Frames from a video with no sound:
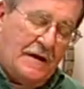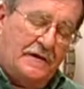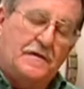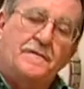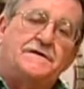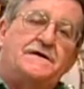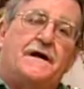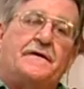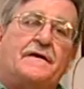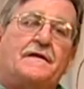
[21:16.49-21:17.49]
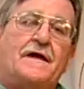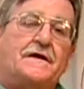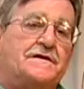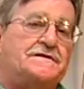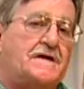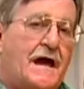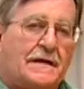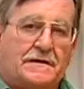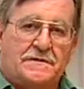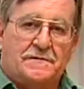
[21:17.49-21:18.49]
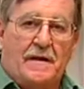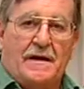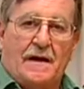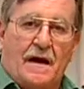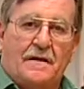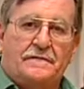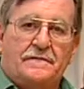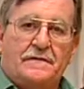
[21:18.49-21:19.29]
the material that your saddle is made out of